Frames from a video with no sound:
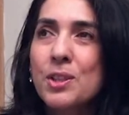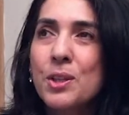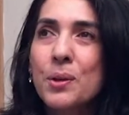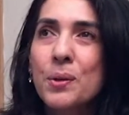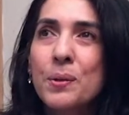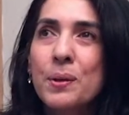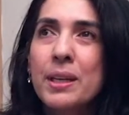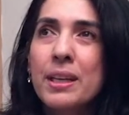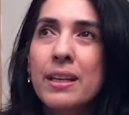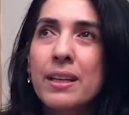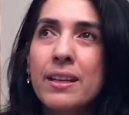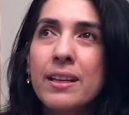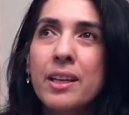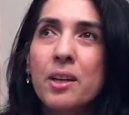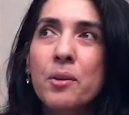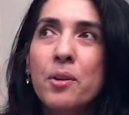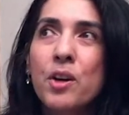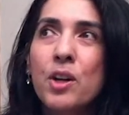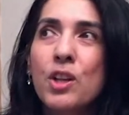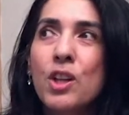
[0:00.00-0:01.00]
in
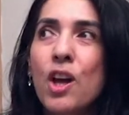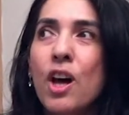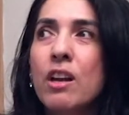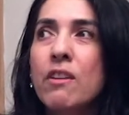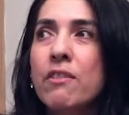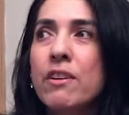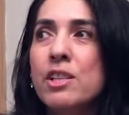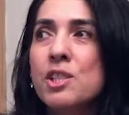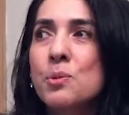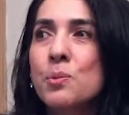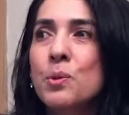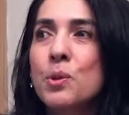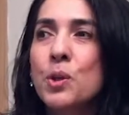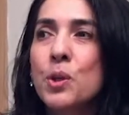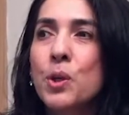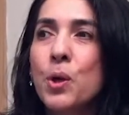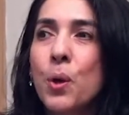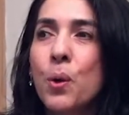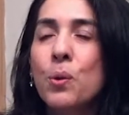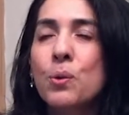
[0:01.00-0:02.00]
India, a lot of us
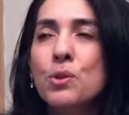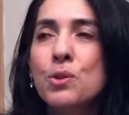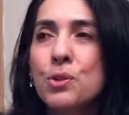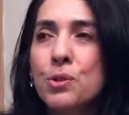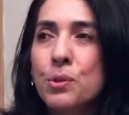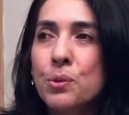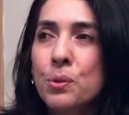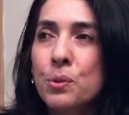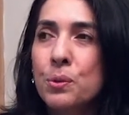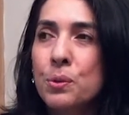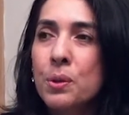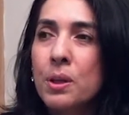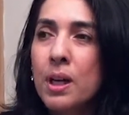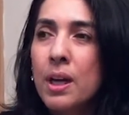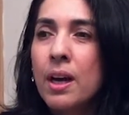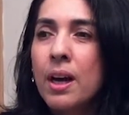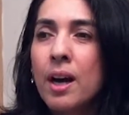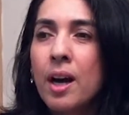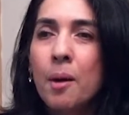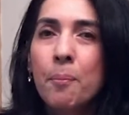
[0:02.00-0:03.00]
will go to
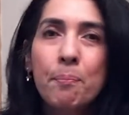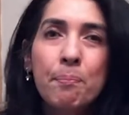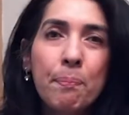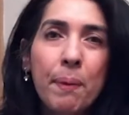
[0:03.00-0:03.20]
a